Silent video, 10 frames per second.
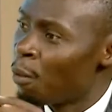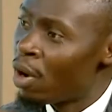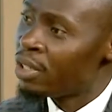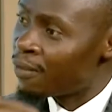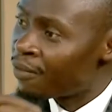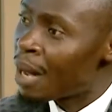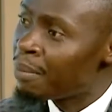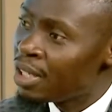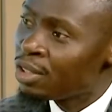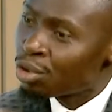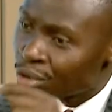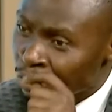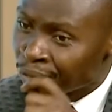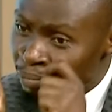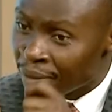what the family
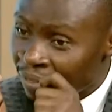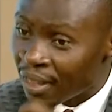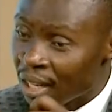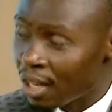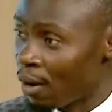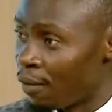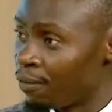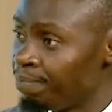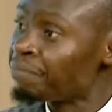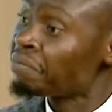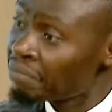should be thinking of